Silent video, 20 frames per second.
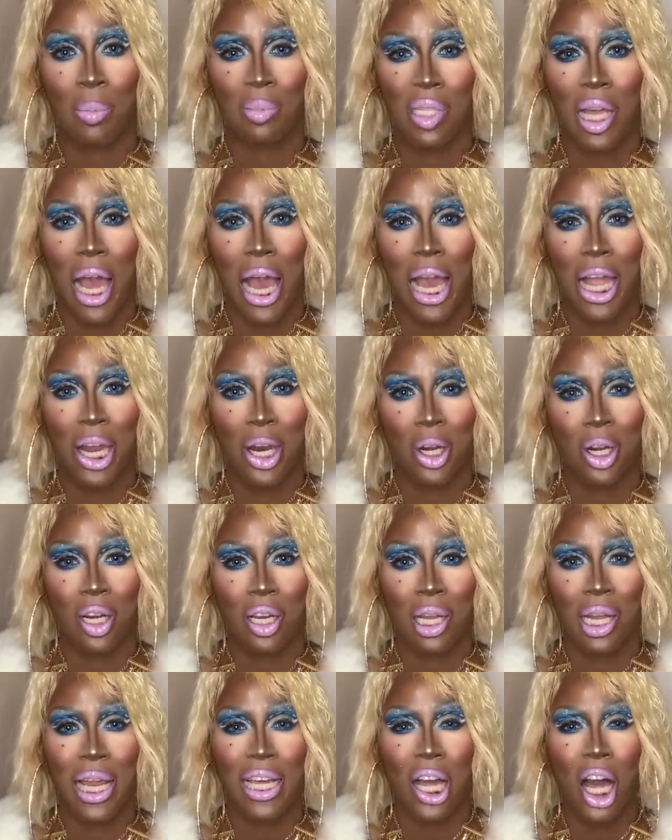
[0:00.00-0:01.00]
I'm
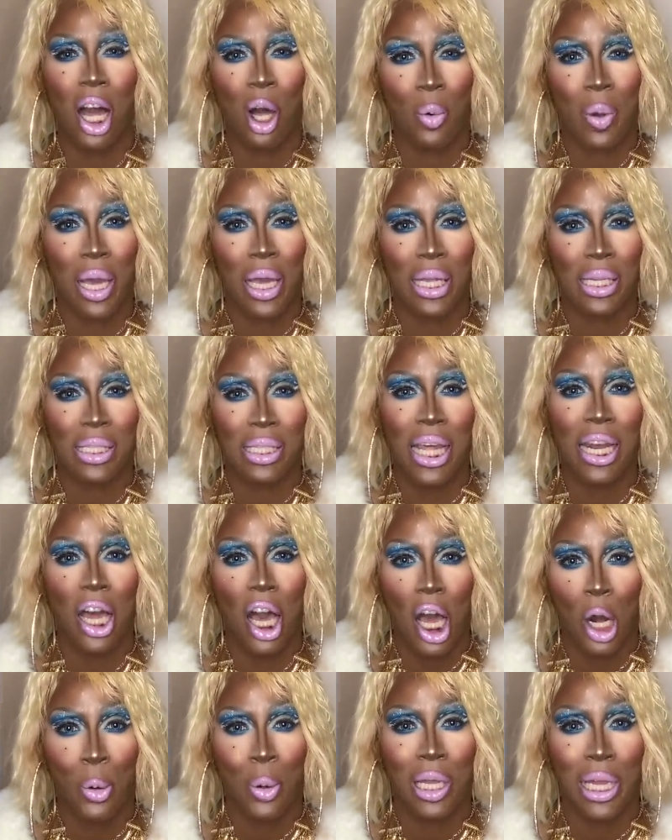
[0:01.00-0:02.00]
tired, like always,
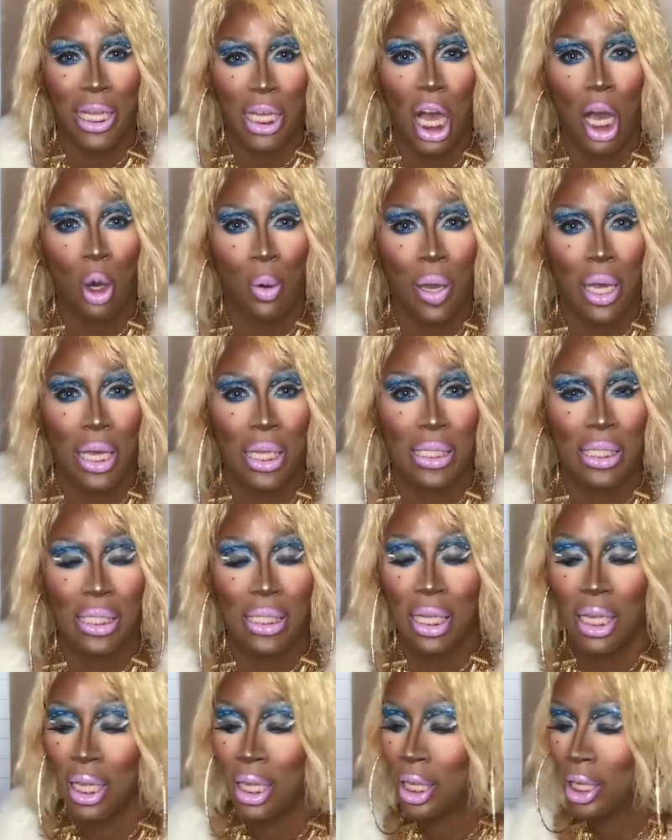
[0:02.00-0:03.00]
and hungry, like
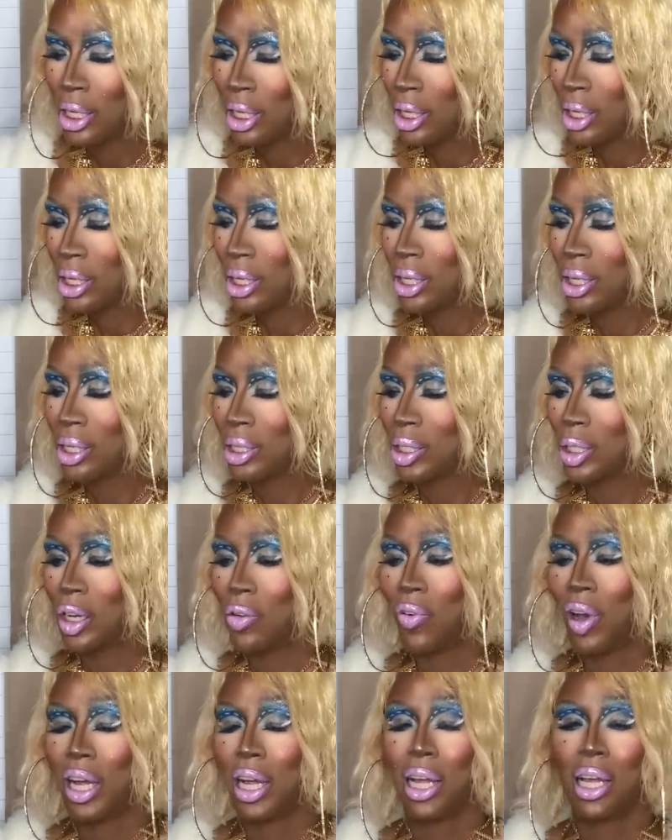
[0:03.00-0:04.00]
always.
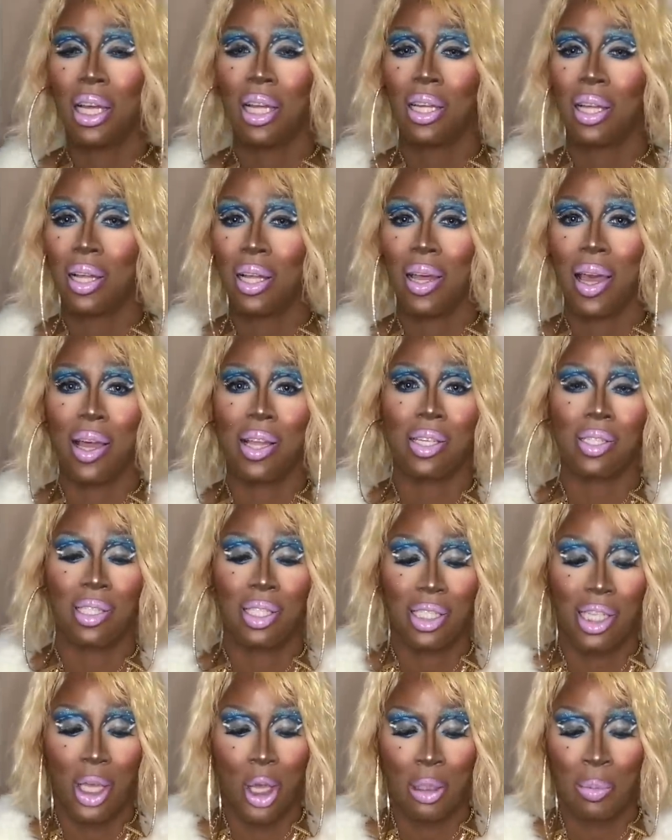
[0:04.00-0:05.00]
So if I,
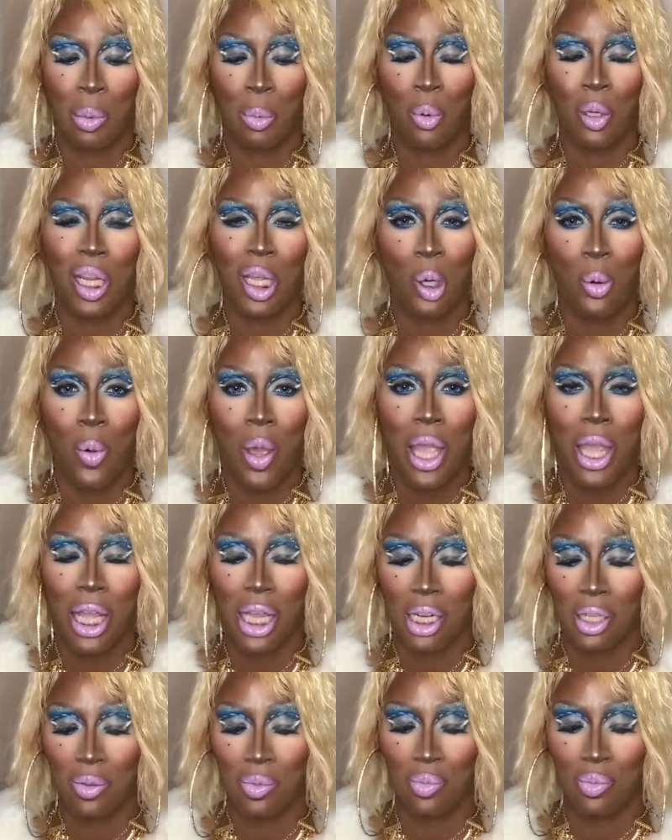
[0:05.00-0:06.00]
excuse me really
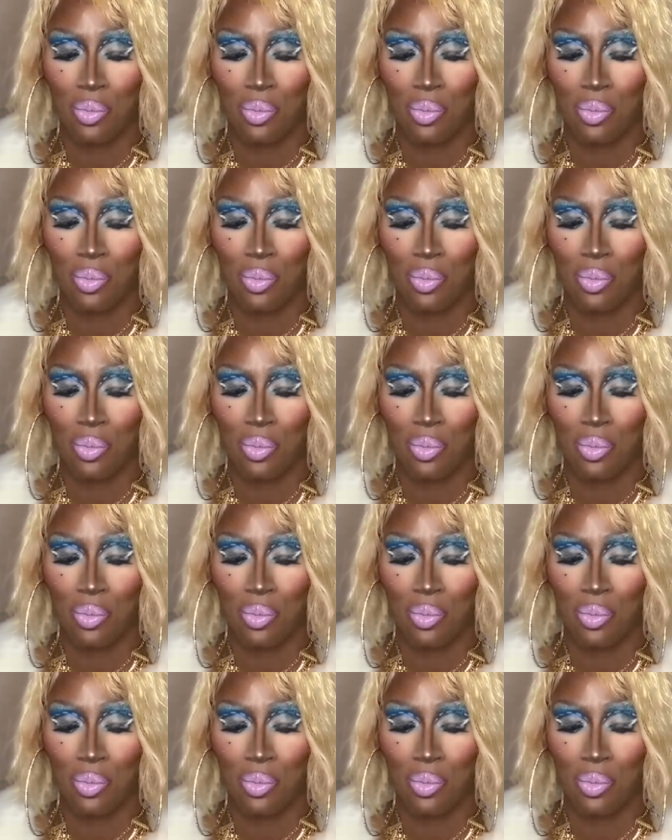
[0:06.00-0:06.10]
quick,